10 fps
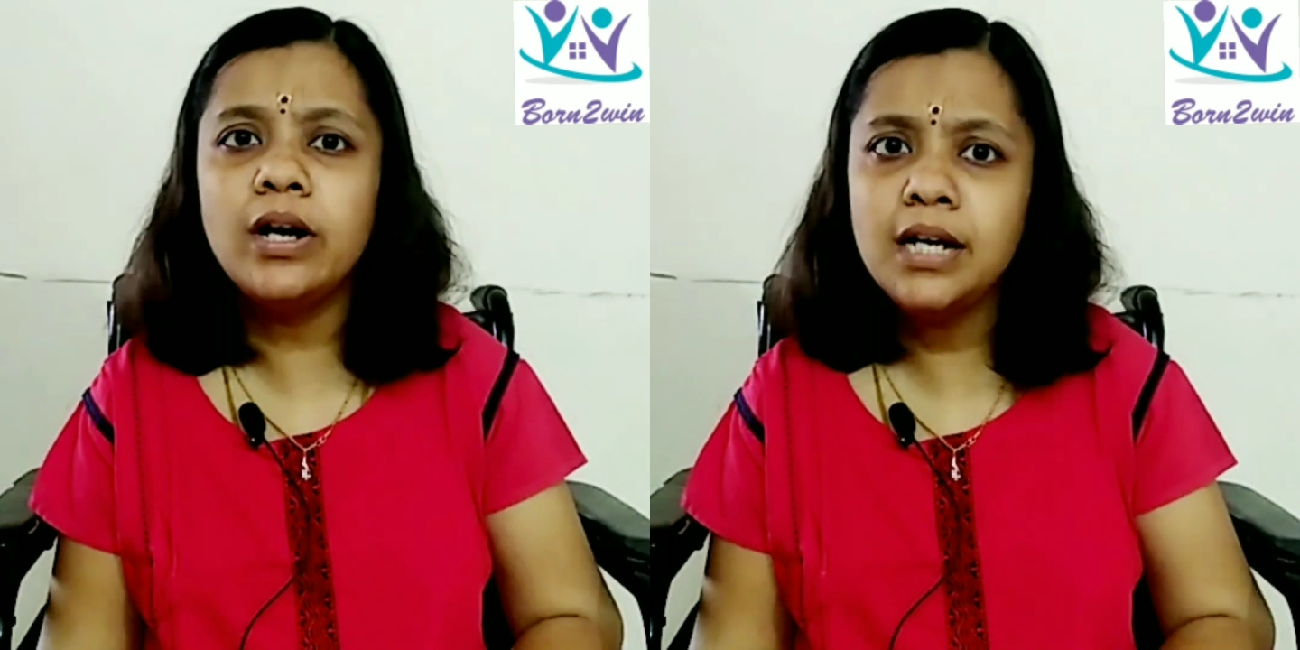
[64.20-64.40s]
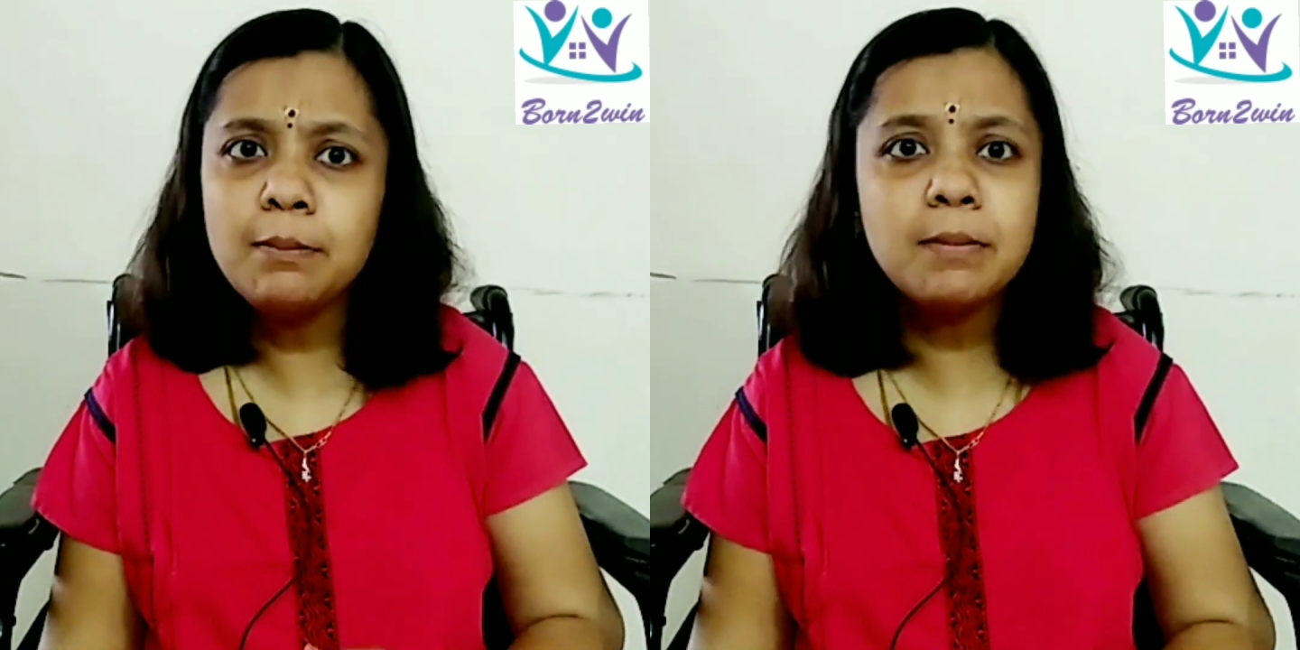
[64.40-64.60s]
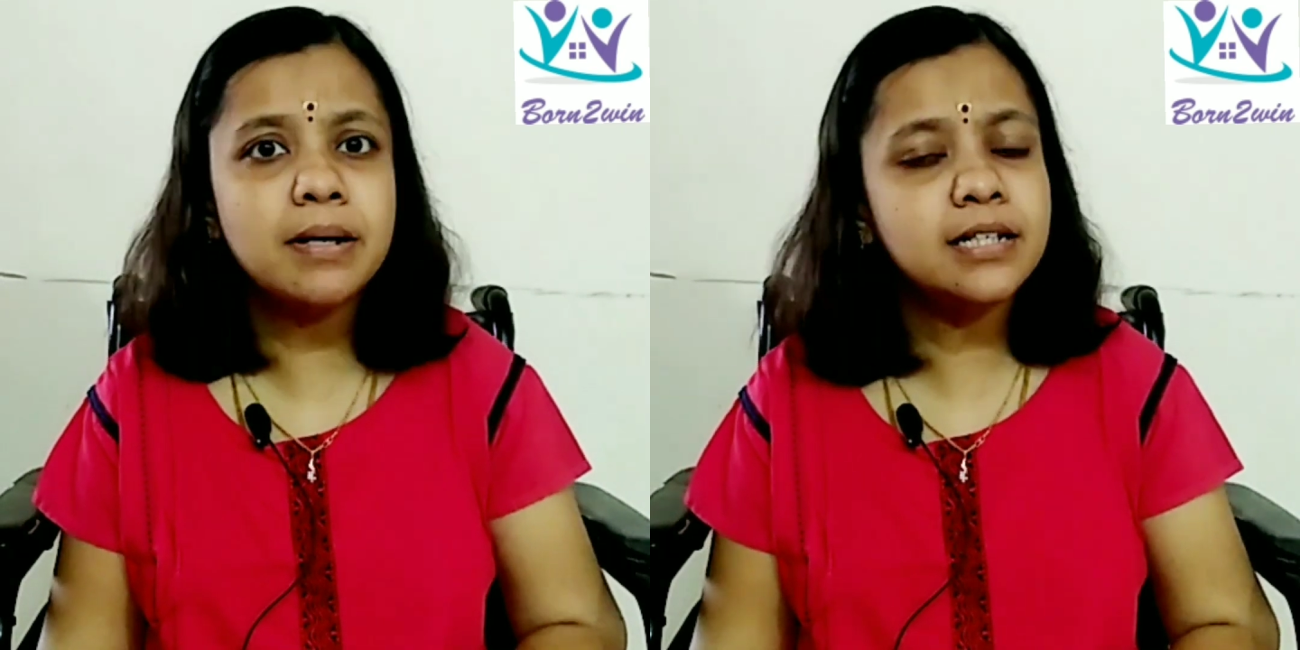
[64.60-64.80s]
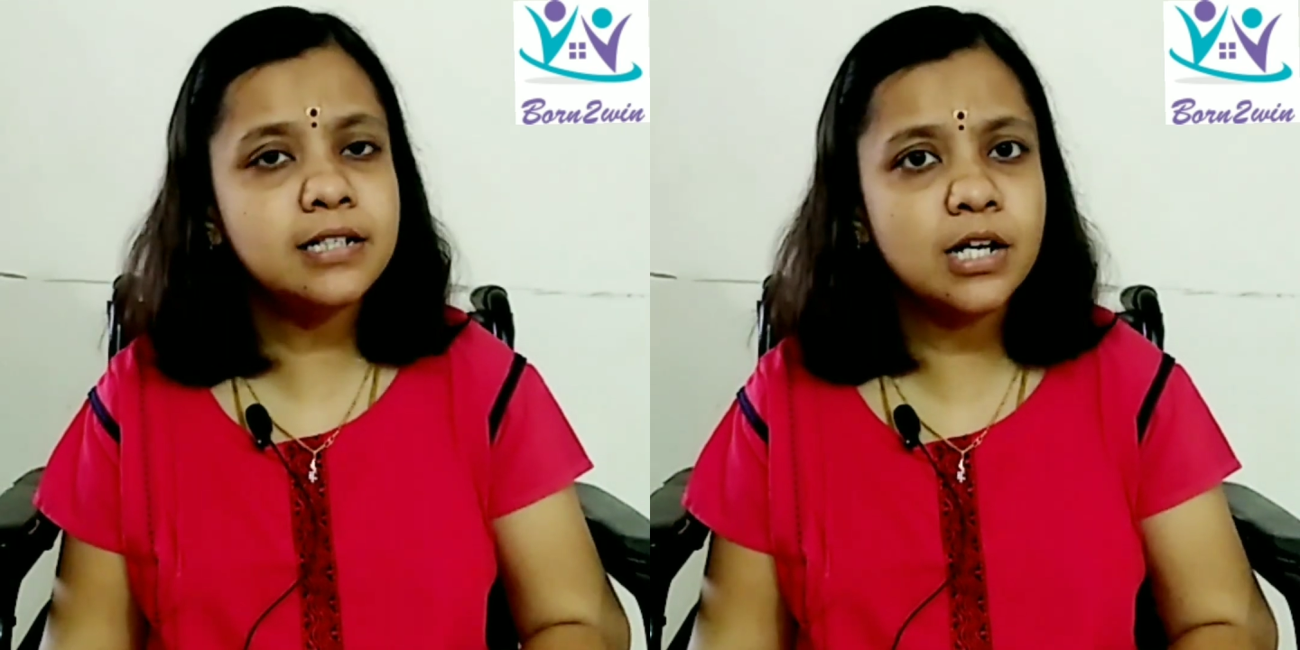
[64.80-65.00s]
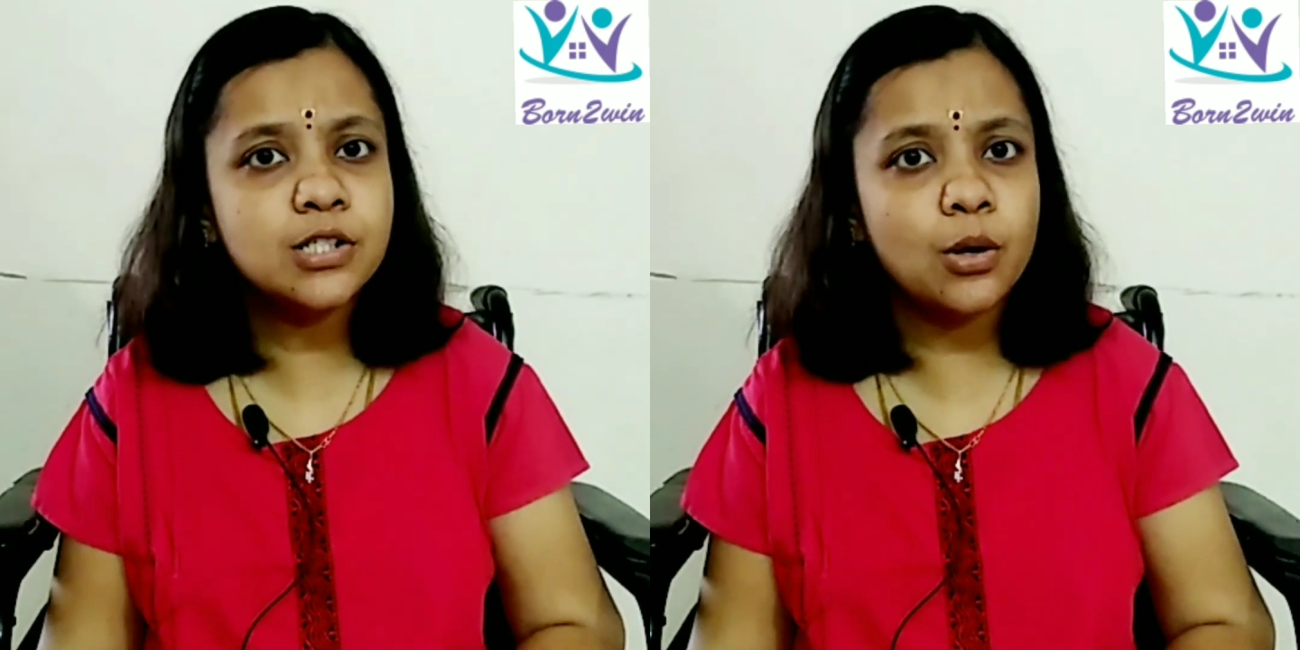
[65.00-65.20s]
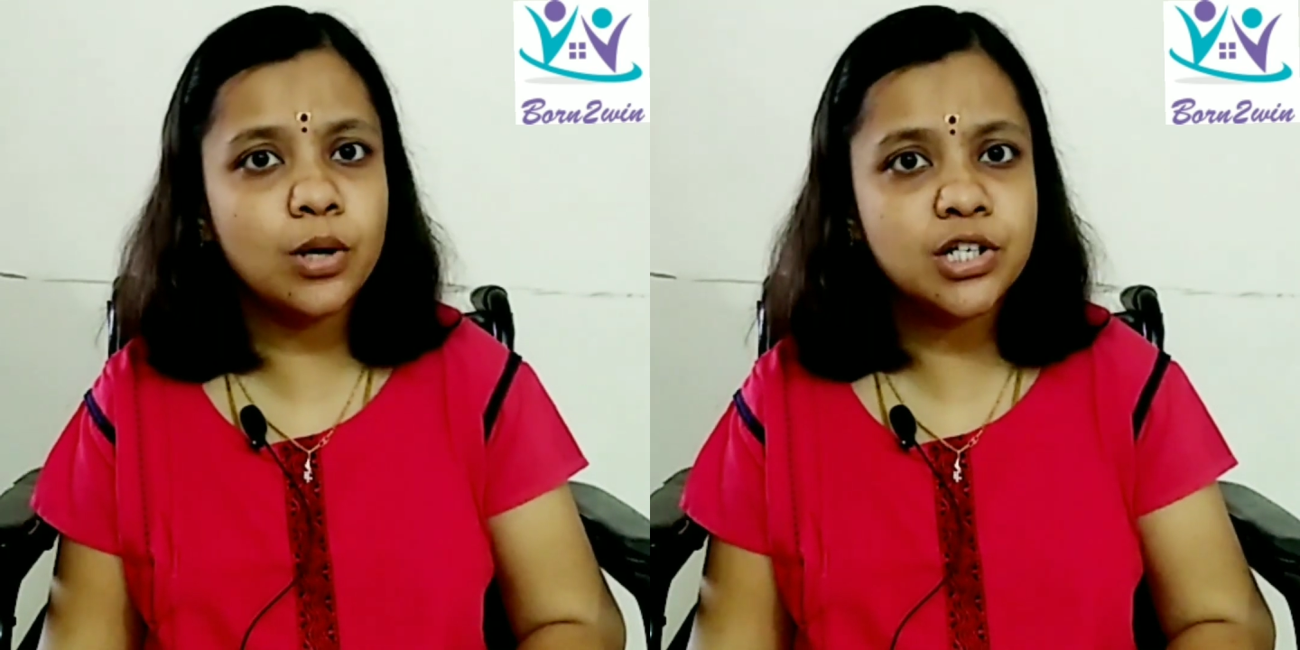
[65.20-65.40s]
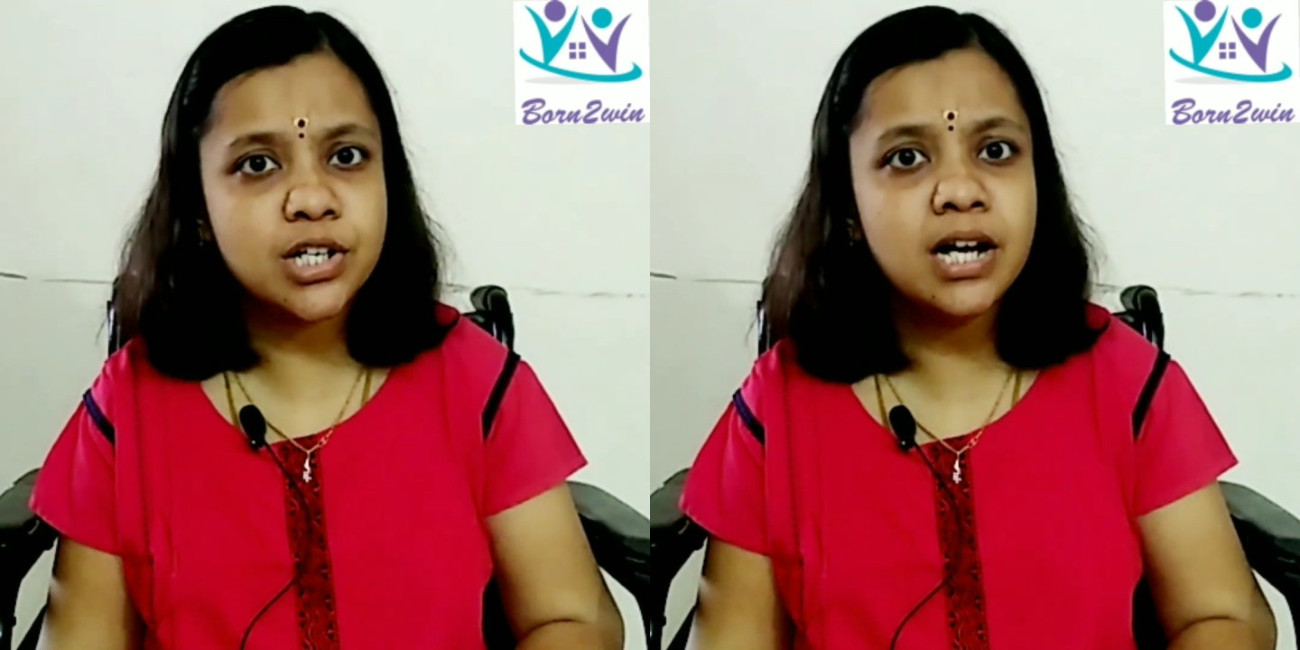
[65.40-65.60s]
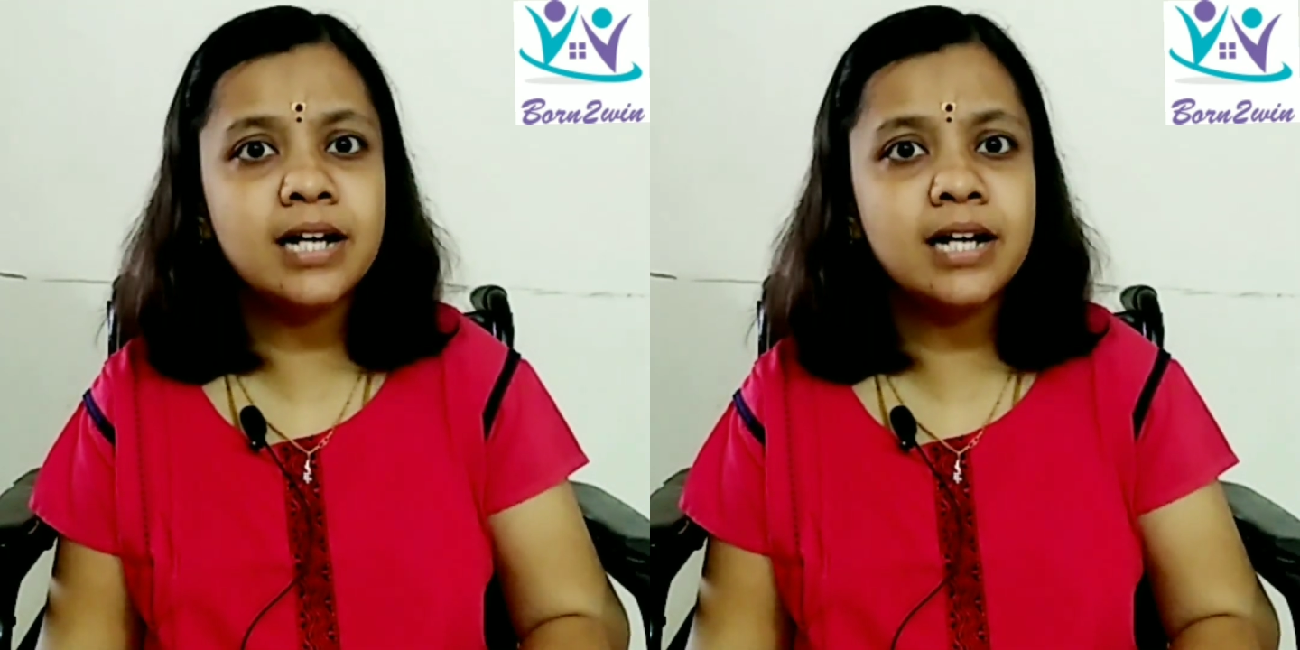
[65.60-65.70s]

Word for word: only my mother tongue Saurashtra